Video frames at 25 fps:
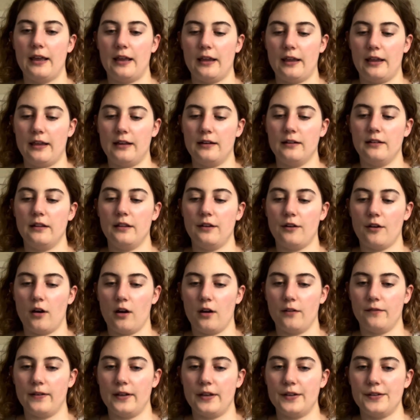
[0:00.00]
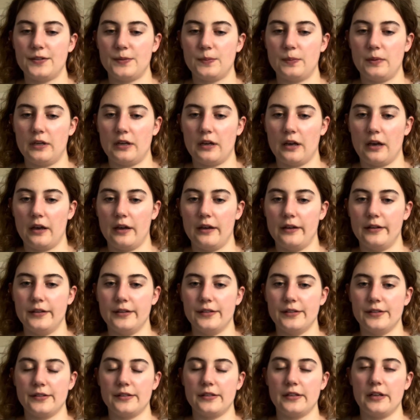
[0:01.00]
in the office
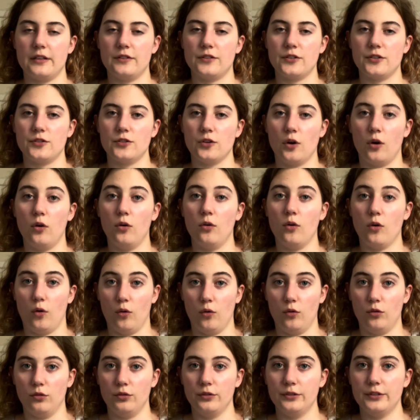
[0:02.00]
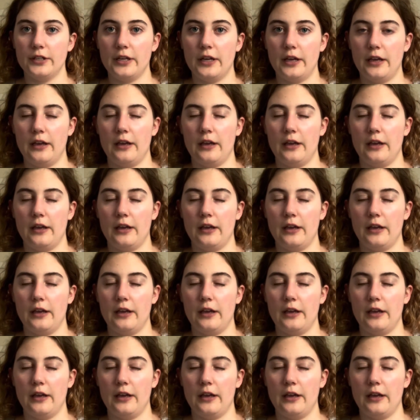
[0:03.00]
because it's so cold